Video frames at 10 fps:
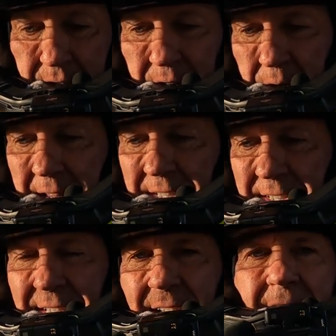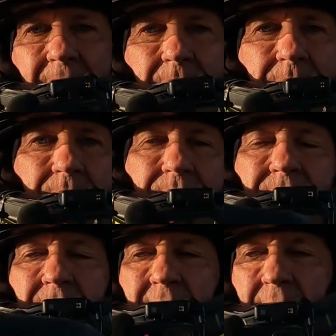So let's see
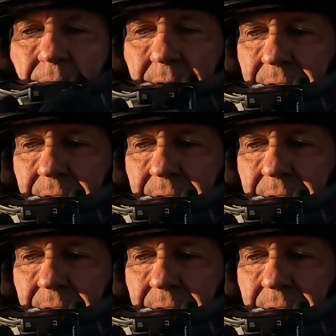how